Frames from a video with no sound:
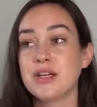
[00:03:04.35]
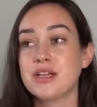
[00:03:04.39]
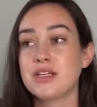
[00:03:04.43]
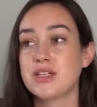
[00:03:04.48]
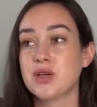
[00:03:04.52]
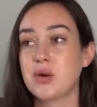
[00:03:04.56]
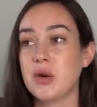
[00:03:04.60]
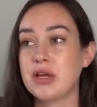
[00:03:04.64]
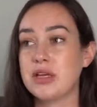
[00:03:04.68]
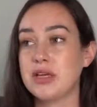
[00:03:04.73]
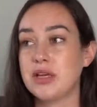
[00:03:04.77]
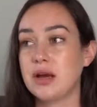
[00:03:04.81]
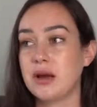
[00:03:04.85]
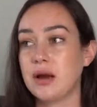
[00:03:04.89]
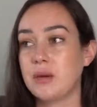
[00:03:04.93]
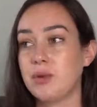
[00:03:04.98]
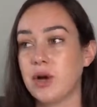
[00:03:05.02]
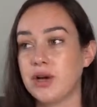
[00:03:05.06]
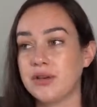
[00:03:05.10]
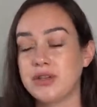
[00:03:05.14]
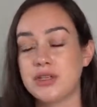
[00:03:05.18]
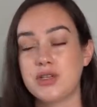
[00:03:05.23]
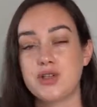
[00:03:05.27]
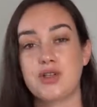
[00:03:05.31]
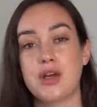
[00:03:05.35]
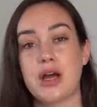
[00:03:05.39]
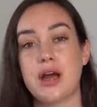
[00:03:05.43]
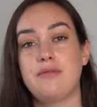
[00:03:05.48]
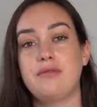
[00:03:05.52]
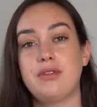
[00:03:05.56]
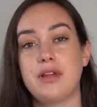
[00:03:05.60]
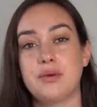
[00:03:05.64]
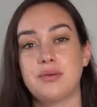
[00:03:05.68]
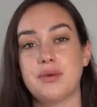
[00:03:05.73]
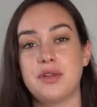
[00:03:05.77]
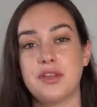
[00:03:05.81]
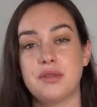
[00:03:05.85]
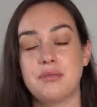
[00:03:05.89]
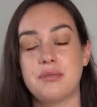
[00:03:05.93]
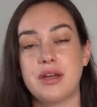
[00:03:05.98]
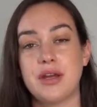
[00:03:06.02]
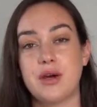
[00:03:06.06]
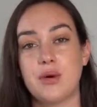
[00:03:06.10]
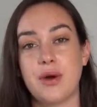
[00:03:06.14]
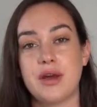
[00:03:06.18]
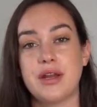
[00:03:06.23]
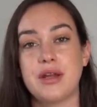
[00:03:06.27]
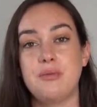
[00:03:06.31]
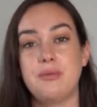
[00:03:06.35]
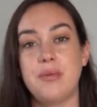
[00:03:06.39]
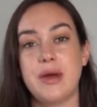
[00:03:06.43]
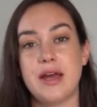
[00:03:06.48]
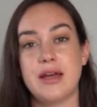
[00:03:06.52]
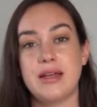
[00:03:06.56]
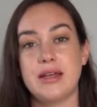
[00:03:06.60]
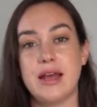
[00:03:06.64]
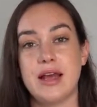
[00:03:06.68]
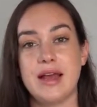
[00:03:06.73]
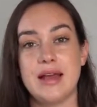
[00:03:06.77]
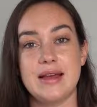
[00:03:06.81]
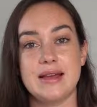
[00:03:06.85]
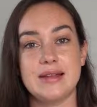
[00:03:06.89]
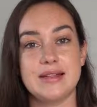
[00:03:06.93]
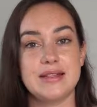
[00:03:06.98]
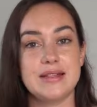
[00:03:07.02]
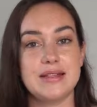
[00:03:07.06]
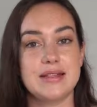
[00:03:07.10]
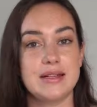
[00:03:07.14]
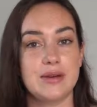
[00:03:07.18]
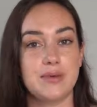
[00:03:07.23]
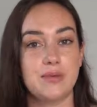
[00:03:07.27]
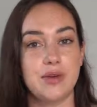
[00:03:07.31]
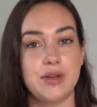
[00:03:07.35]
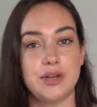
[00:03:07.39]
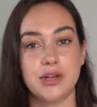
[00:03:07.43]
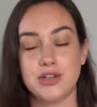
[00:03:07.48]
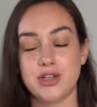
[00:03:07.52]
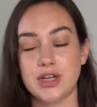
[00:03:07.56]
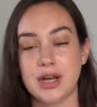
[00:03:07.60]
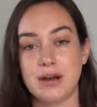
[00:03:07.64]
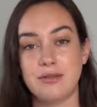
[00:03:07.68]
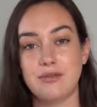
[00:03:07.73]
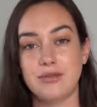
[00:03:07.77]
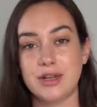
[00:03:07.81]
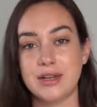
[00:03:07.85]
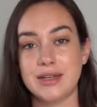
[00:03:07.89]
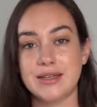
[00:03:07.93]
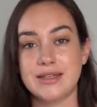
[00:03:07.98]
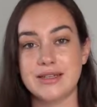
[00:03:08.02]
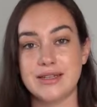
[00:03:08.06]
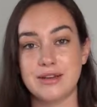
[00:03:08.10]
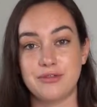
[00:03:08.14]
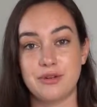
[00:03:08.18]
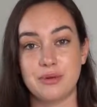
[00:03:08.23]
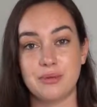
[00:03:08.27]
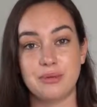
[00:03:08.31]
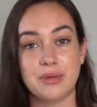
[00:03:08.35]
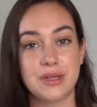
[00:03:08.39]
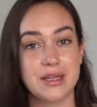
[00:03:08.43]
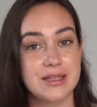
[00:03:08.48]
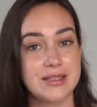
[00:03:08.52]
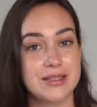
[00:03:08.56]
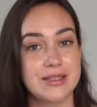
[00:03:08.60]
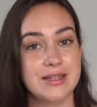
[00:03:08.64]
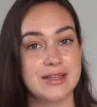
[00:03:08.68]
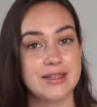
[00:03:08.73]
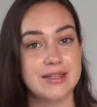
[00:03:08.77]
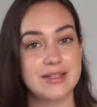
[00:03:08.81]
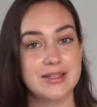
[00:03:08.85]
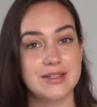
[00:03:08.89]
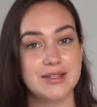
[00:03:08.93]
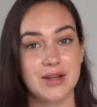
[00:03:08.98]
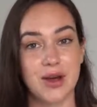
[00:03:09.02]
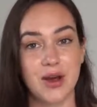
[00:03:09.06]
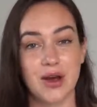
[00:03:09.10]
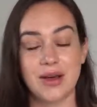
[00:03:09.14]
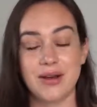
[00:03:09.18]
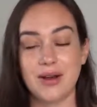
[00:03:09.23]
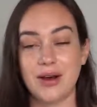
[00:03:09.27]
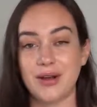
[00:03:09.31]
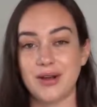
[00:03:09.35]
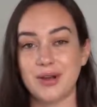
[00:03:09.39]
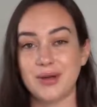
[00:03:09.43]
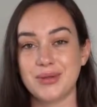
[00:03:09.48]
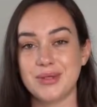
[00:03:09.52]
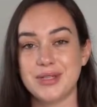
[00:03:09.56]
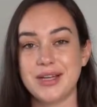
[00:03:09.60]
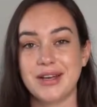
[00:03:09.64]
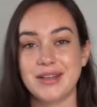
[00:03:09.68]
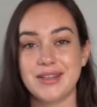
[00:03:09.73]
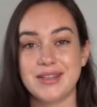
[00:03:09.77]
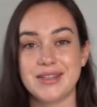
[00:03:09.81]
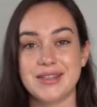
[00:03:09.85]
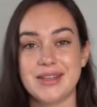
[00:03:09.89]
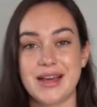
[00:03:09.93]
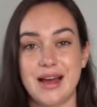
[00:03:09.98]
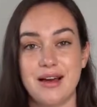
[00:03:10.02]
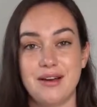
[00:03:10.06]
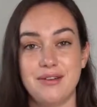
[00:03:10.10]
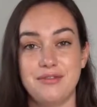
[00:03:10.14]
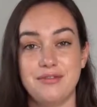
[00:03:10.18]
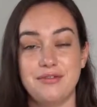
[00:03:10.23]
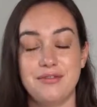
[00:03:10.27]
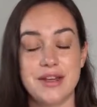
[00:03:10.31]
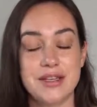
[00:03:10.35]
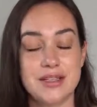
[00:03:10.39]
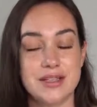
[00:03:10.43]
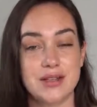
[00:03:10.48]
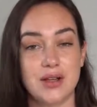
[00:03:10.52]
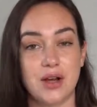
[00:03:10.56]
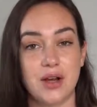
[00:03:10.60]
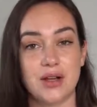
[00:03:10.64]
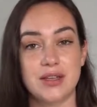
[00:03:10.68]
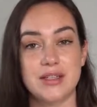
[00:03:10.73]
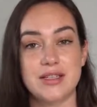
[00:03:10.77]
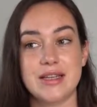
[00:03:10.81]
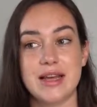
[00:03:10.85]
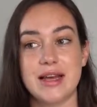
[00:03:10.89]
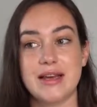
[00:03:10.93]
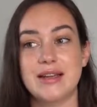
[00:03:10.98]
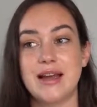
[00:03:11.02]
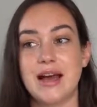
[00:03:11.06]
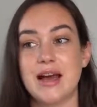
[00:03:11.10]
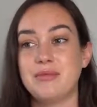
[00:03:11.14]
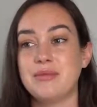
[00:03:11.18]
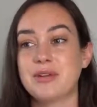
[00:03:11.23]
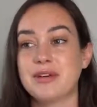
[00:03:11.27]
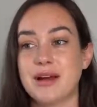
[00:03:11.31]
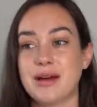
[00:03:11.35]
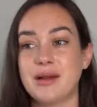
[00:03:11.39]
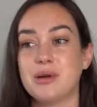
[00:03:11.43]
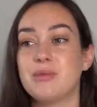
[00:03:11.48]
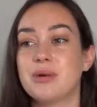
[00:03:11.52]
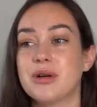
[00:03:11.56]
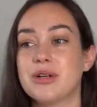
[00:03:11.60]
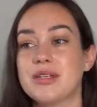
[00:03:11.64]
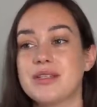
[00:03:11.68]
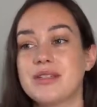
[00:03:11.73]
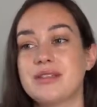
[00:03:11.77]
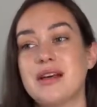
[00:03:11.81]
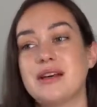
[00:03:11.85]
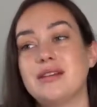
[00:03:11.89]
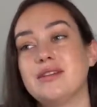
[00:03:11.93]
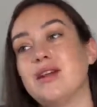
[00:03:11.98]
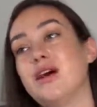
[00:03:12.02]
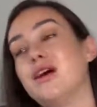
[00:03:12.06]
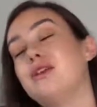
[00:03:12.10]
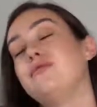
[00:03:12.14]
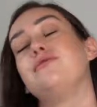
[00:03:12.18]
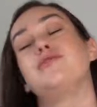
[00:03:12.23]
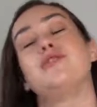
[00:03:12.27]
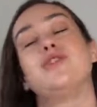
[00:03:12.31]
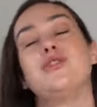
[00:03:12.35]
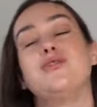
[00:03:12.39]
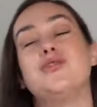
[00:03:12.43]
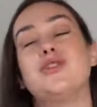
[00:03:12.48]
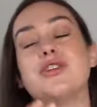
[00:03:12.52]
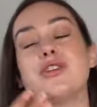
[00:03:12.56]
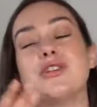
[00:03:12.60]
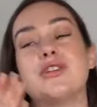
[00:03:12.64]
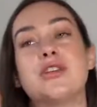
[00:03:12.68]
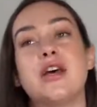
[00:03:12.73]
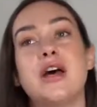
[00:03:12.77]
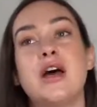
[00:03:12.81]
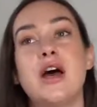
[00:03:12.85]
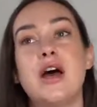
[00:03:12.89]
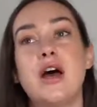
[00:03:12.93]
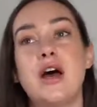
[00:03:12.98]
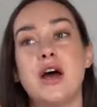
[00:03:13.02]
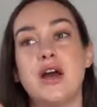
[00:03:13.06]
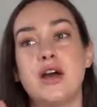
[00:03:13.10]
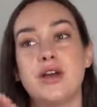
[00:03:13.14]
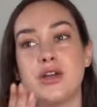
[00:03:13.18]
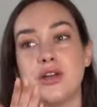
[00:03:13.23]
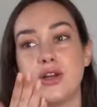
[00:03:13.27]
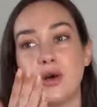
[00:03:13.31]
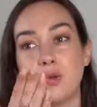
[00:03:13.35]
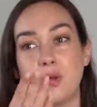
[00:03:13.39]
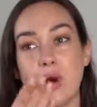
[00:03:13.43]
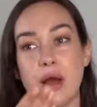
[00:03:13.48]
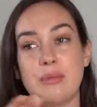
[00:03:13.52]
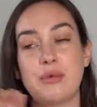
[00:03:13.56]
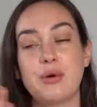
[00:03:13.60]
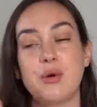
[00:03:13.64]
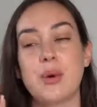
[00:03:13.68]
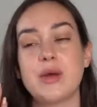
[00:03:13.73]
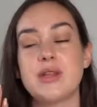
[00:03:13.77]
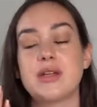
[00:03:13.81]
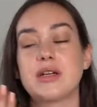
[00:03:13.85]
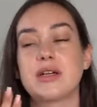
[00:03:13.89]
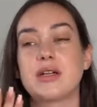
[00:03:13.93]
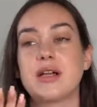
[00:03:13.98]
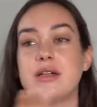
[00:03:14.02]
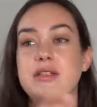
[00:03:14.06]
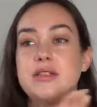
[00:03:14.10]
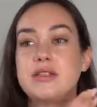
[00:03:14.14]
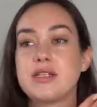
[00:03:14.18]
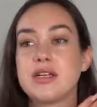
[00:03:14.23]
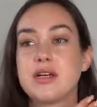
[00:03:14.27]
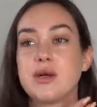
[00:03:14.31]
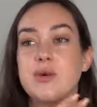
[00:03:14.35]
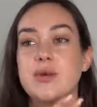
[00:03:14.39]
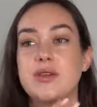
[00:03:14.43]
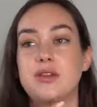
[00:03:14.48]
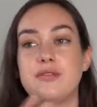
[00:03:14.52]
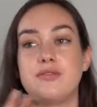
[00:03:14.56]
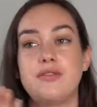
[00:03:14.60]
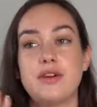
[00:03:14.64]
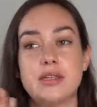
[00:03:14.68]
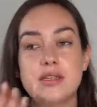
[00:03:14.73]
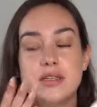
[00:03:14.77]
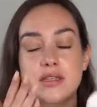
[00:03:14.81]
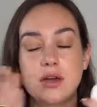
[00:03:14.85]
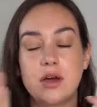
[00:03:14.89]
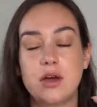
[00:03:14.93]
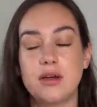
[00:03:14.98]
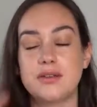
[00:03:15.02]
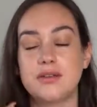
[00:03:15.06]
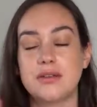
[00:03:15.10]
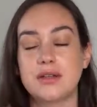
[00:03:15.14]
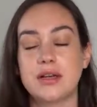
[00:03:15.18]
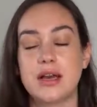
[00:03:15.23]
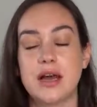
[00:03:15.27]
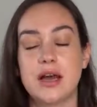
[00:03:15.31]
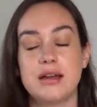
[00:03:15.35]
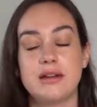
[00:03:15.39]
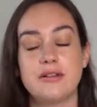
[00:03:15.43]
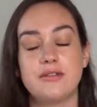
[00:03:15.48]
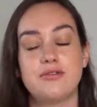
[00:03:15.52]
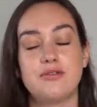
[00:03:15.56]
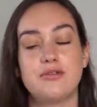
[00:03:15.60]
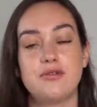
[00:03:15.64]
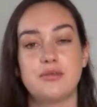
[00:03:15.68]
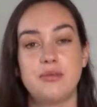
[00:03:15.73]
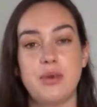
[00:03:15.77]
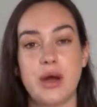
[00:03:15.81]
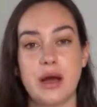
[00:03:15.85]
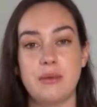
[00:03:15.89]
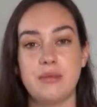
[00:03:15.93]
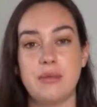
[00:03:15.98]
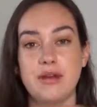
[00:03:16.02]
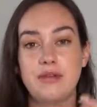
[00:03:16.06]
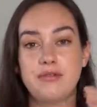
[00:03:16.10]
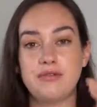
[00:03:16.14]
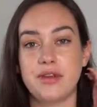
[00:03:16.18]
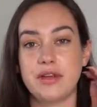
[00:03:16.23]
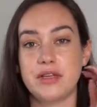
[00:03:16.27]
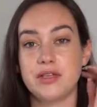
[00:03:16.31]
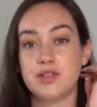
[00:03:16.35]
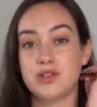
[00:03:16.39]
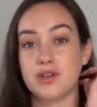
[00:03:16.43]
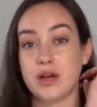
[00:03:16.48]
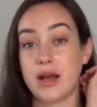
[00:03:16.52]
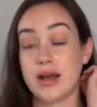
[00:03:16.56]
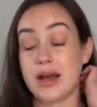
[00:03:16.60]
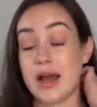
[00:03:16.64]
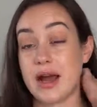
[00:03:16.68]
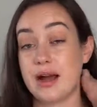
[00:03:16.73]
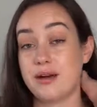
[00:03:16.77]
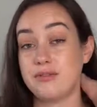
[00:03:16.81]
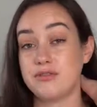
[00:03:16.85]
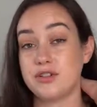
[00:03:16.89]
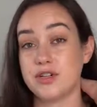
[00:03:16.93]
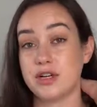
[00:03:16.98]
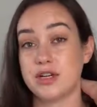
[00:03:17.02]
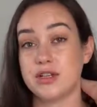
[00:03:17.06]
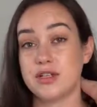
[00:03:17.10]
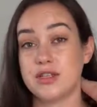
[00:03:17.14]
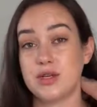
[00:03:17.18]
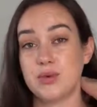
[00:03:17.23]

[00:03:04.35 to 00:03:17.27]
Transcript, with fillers: So I, I brought this traveling with me quite a bit, and when you're traveling in different places, not all hotels have face cloths, and I'm the kind of person that loves to just, you know, wipe away the cleanser with a face cloth and kind of pat my face dry after.